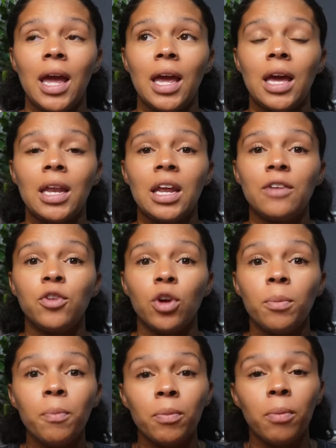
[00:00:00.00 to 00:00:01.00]
And if
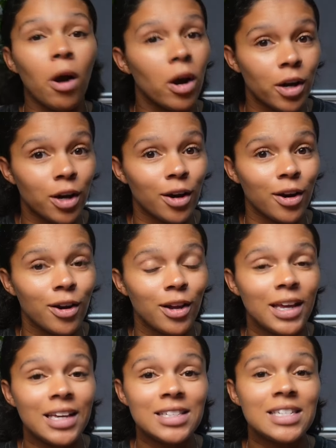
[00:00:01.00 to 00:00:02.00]
your partner
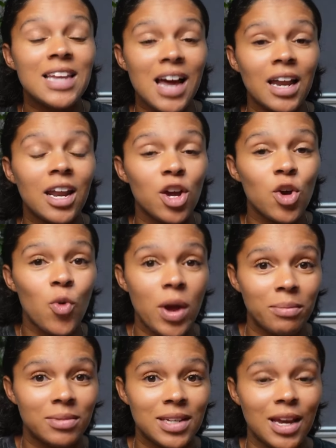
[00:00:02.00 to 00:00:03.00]
is not
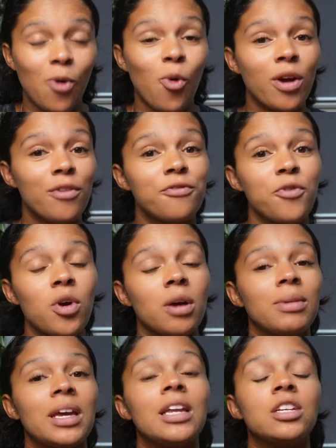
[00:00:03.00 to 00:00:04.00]
equipped or informed,